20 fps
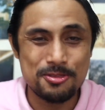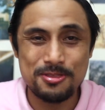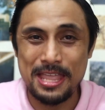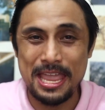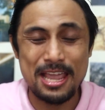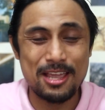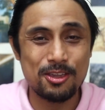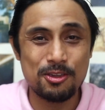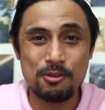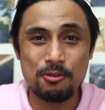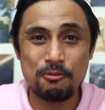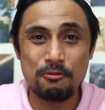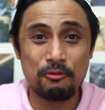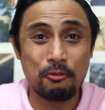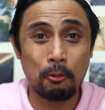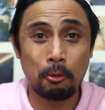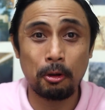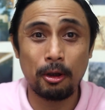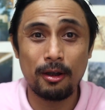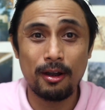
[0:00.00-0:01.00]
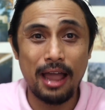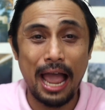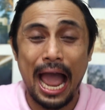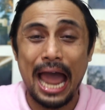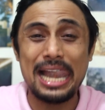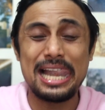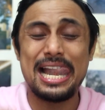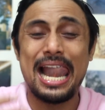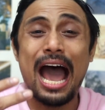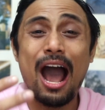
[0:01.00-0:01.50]
Thank you for
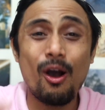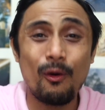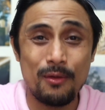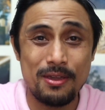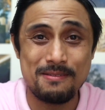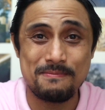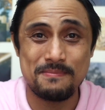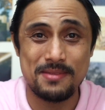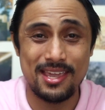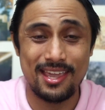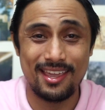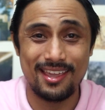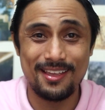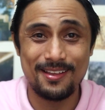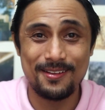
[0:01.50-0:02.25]
allowing me